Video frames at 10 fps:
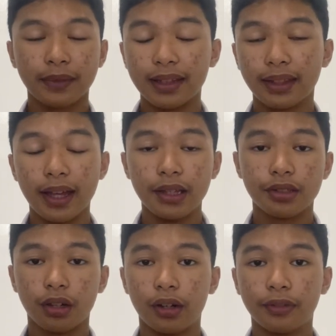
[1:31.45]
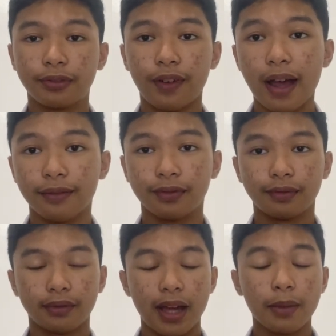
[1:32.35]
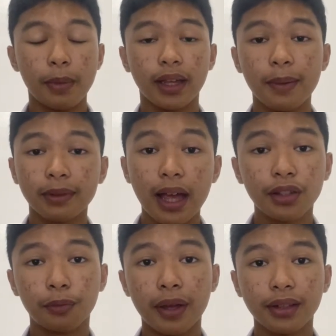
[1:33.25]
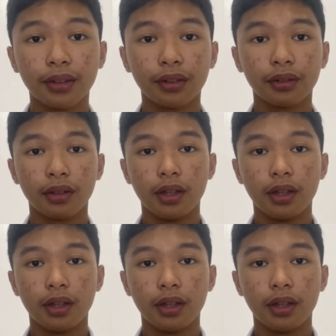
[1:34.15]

at the age of 5 and became classmates